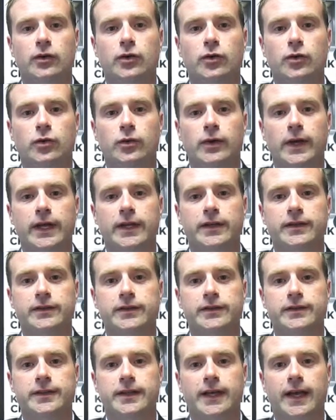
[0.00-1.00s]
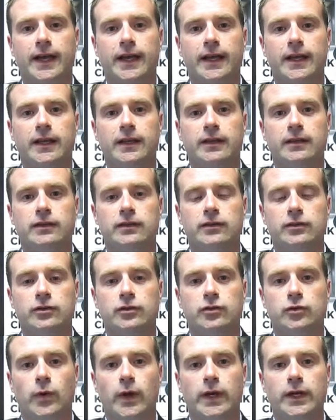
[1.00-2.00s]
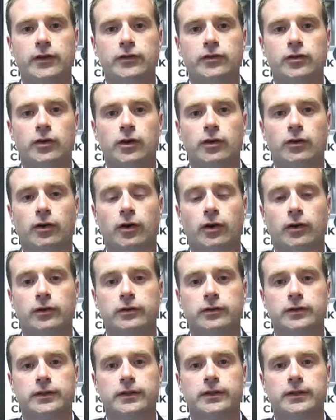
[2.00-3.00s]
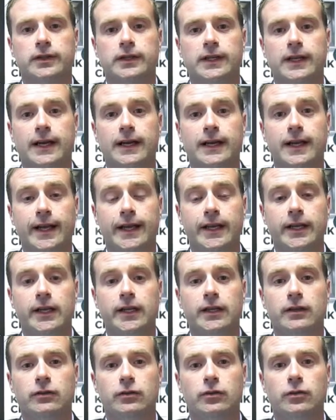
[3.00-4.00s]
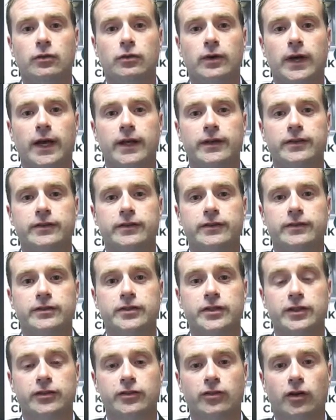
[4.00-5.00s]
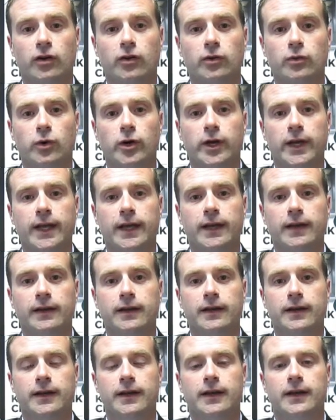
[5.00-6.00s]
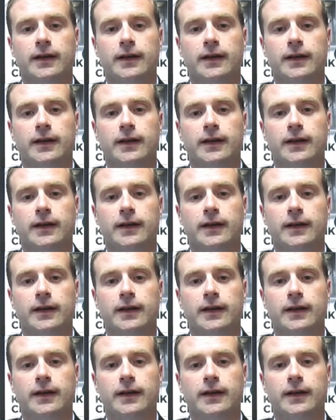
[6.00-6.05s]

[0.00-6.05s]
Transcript: who is a 22-year-old young lady who has just started working.